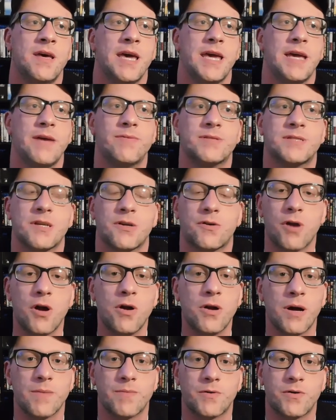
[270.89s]
He was the
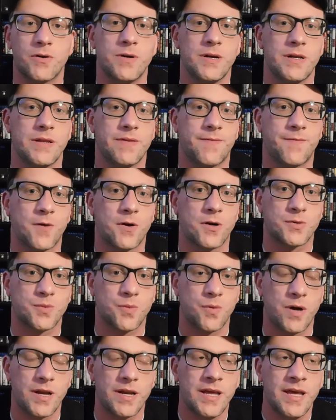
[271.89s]
grown-up Groot in the first
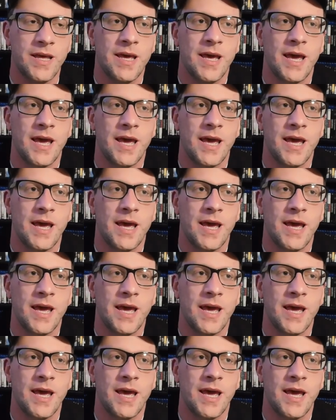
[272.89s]
one,